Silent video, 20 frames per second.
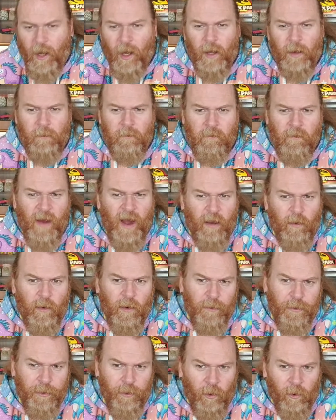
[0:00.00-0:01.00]
and
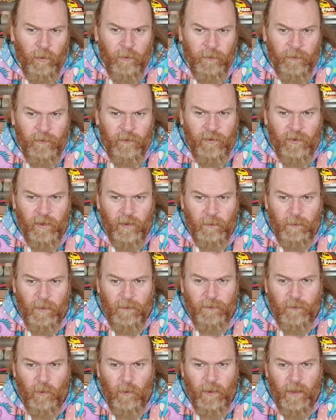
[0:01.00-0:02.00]
marathons
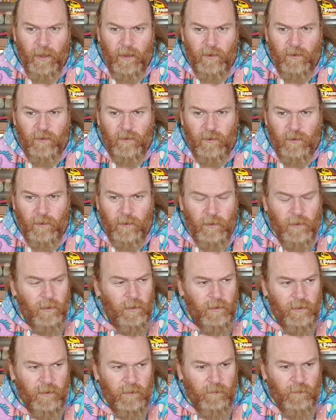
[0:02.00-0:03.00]
before they
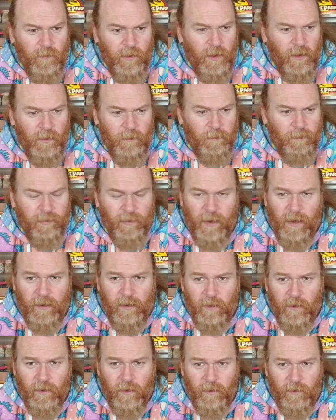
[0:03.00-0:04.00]
got
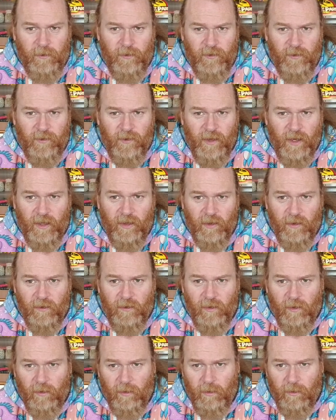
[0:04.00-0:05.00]
rebranded as
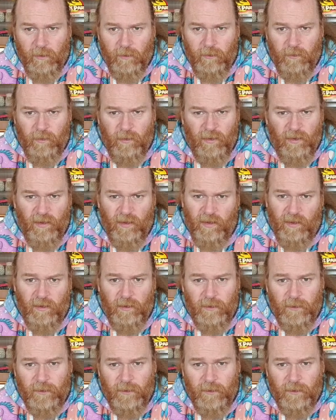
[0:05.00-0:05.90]
Snickers. Ugh,